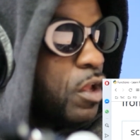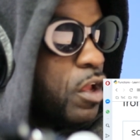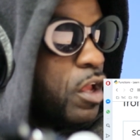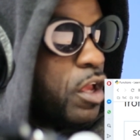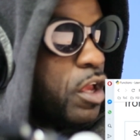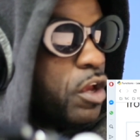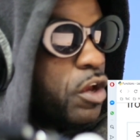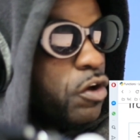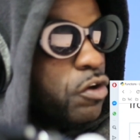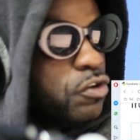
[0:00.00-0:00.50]

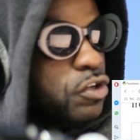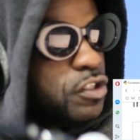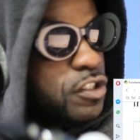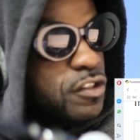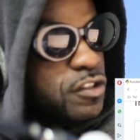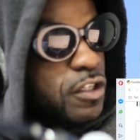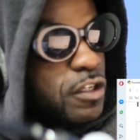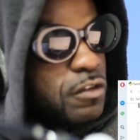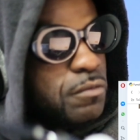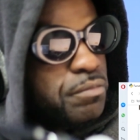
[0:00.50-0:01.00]
here you're just
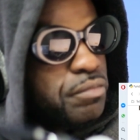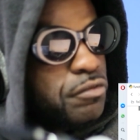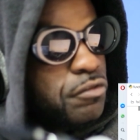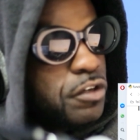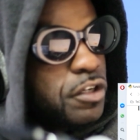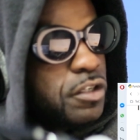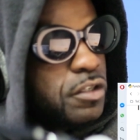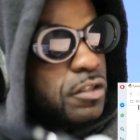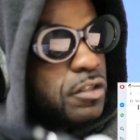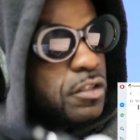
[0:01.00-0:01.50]
saying
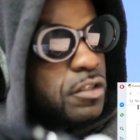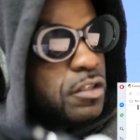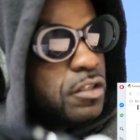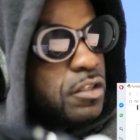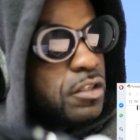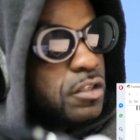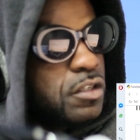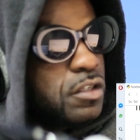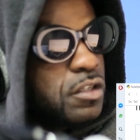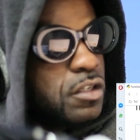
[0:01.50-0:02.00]
print,
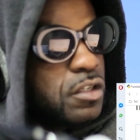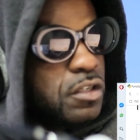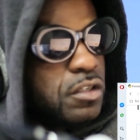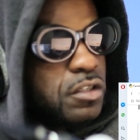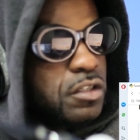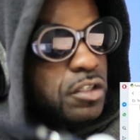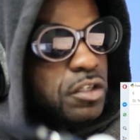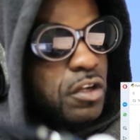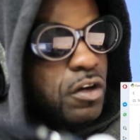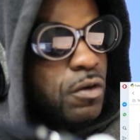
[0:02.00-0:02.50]

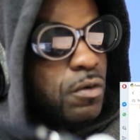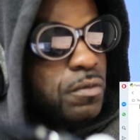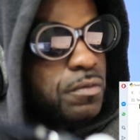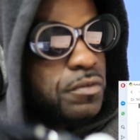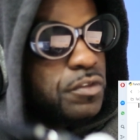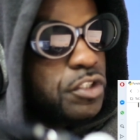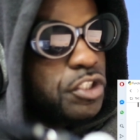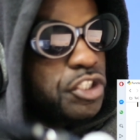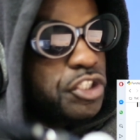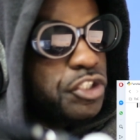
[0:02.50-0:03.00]
you know,
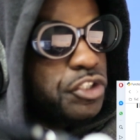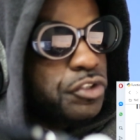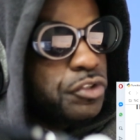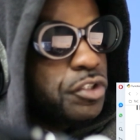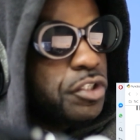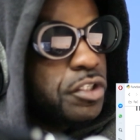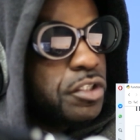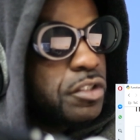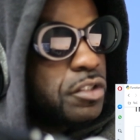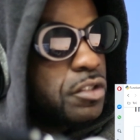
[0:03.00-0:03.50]
this
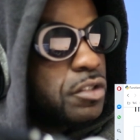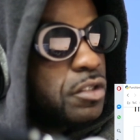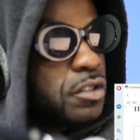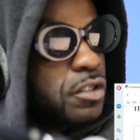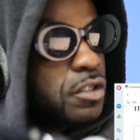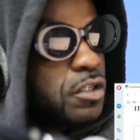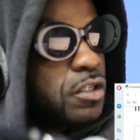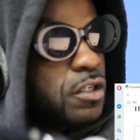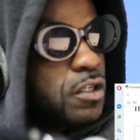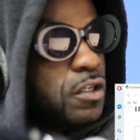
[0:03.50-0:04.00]
string,
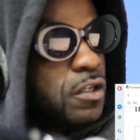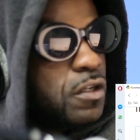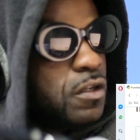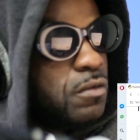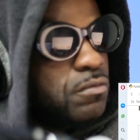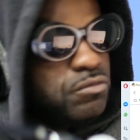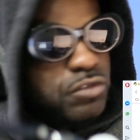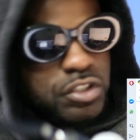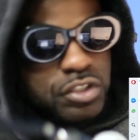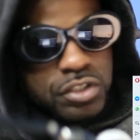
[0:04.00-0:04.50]

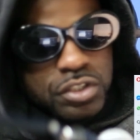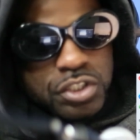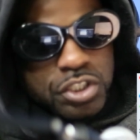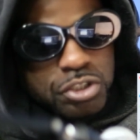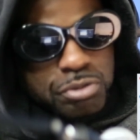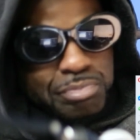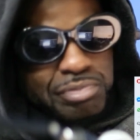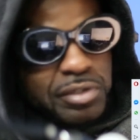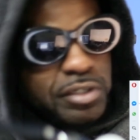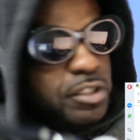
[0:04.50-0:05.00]

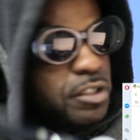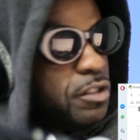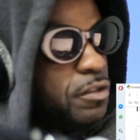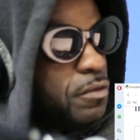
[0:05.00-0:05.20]
just print it.